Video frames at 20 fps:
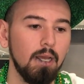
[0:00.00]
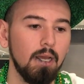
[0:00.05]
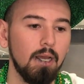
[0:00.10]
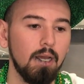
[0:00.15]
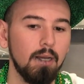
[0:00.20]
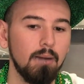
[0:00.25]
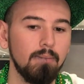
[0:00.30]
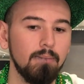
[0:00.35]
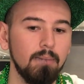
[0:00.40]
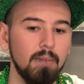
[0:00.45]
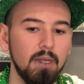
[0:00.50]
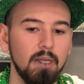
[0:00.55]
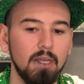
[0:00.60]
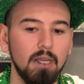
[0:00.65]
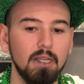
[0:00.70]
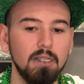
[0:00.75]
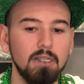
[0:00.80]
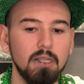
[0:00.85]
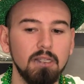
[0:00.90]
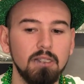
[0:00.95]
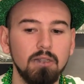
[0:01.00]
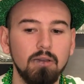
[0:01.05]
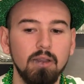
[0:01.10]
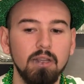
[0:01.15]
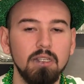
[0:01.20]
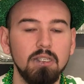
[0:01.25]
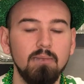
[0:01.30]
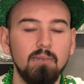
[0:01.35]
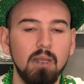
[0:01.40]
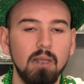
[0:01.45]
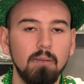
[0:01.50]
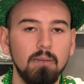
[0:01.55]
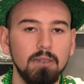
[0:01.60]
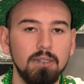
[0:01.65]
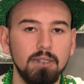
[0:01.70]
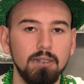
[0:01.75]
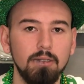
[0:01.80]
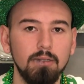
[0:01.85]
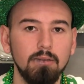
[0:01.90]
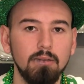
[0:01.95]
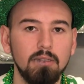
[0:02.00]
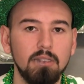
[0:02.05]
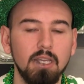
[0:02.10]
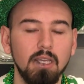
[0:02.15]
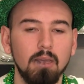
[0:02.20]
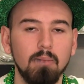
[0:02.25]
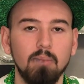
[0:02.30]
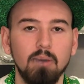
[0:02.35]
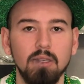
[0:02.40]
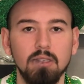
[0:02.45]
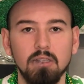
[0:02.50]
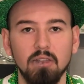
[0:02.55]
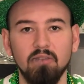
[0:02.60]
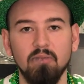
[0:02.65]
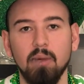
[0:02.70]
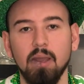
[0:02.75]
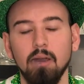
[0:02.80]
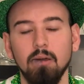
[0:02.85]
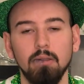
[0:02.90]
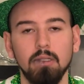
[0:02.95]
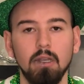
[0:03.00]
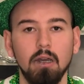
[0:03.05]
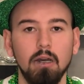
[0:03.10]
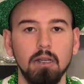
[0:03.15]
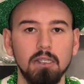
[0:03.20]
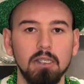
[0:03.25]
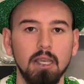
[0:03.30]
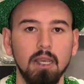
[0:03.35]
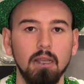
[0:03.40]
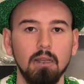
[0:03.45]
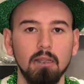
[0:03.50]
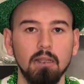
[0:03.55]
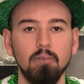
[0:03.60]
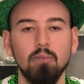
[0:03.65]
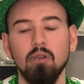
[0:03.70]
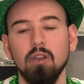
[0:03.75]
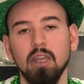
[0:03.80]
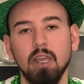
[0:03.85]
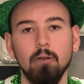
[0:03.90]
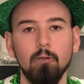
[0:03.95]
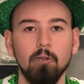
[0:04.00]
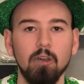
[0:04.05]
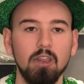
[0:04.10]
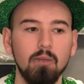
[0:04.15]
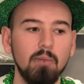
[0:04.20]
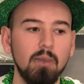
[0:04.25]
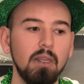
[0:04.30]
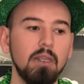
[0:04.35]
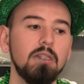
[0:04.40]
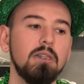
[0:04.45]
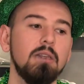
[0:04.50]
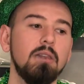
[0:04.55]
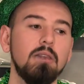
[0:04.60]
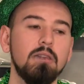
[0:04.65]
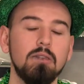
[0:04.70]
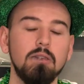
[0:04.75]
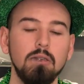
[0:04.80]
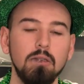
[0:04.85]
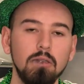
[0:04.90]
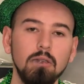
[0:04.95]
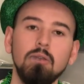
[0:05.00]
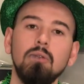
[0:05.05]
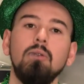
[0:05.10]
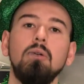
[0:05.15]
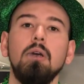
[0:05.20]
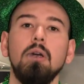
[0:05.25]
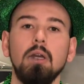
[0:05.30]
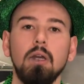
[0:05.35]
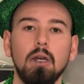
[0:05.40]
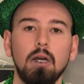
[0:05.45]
and it's great to be able to take a piece of my old content and bring it with me into this new